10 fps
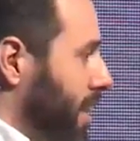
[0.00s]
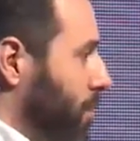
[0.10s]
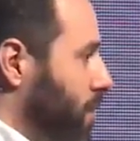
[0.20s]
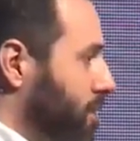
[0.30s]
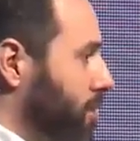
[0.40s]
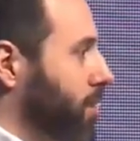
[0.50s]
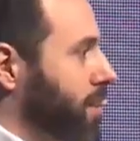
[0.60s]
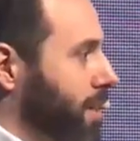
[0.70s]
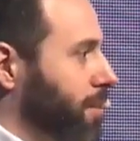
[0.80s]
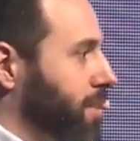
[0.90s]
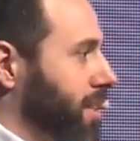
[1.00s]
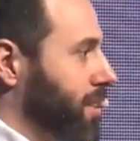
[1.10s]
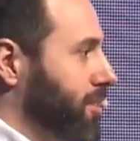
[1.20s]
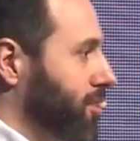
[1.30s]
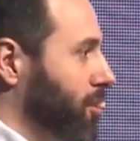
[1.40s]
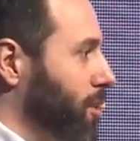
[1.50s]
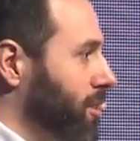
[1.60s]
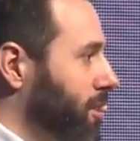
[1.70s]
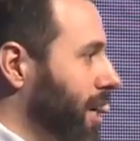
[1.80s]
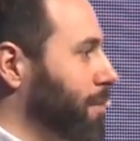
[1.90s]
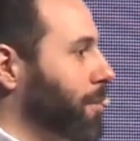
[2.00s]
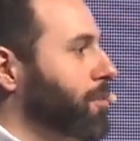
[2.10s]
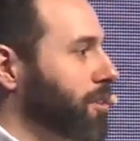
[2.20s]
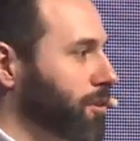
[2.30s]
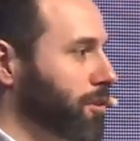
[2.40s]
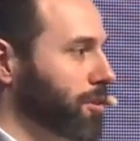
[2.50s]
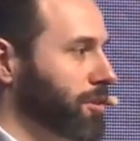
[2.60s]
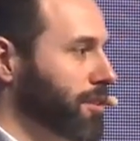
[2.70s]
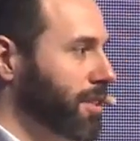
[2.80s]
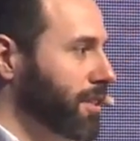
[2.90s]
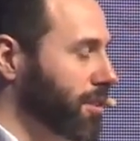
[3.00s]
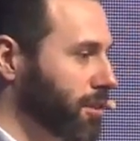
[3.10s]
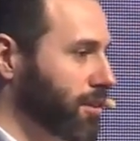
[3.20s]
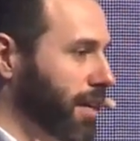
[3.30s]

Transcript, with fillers: when you go to the company. So when you come up with your you know,